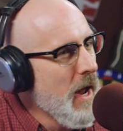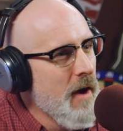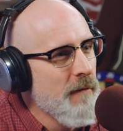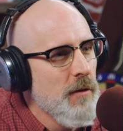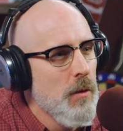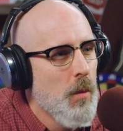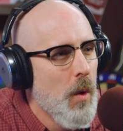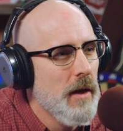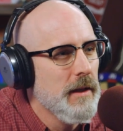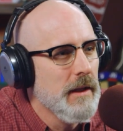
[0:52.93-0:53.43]

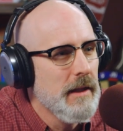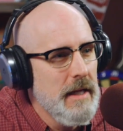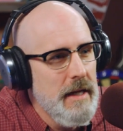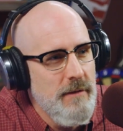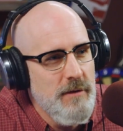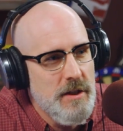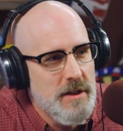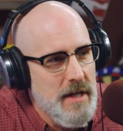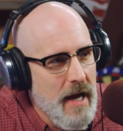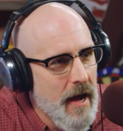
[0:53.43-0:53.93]
everyone
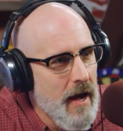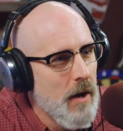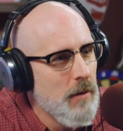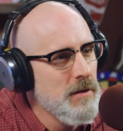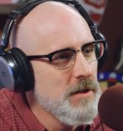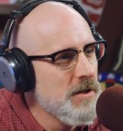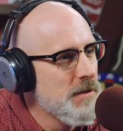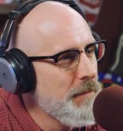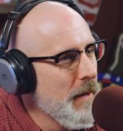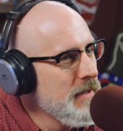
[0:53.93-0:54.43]
leaves
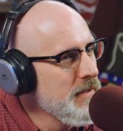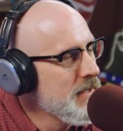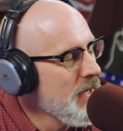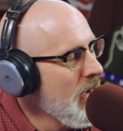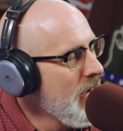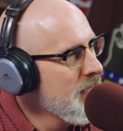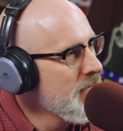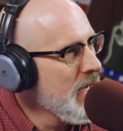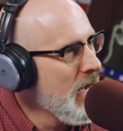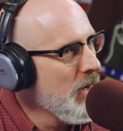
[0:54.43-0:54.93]
town to spend
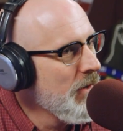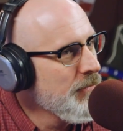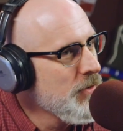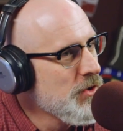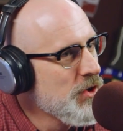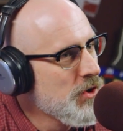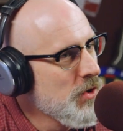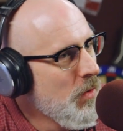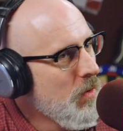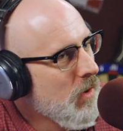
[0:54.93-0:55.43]
time down at the
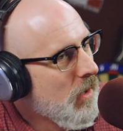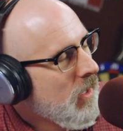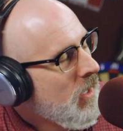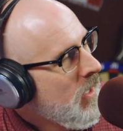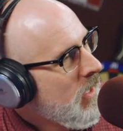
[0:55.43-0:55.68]
shore.